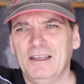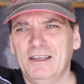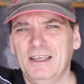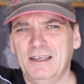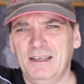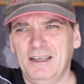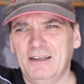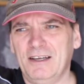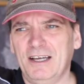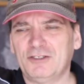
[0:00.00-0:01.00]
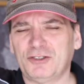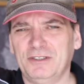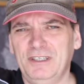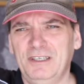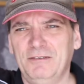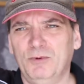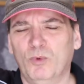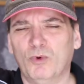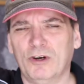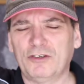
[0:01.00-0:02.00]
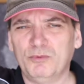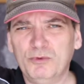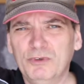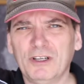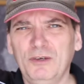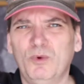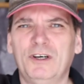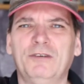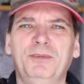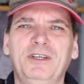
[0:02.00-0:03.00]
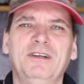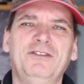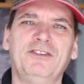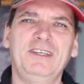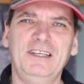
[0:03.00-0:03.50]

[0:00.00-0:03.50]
it actually works really well because the